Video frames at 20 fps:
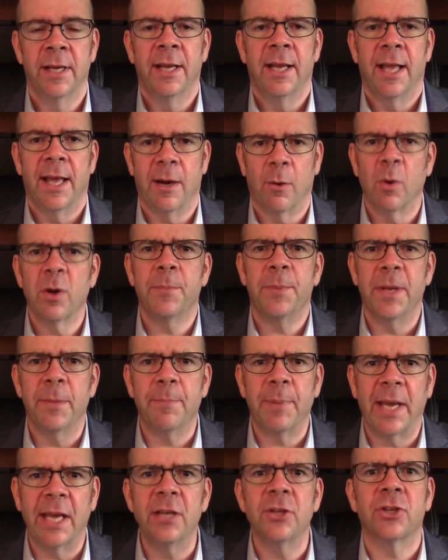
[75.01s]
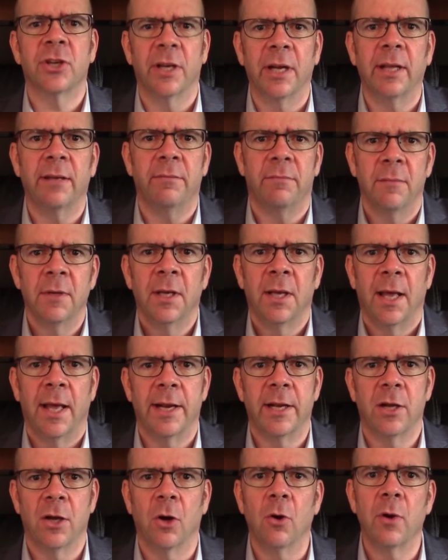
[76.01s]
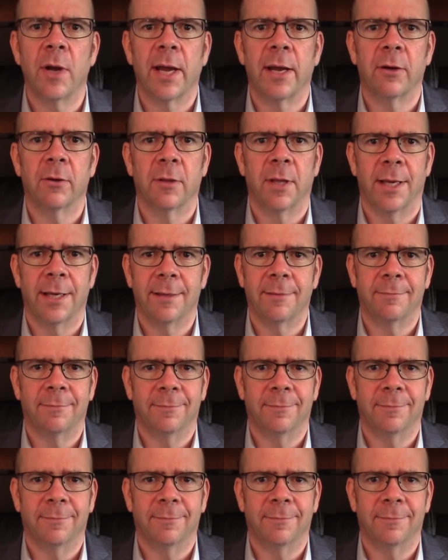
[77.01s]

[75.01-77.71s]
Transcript: and I want to be impatient and a go-getter like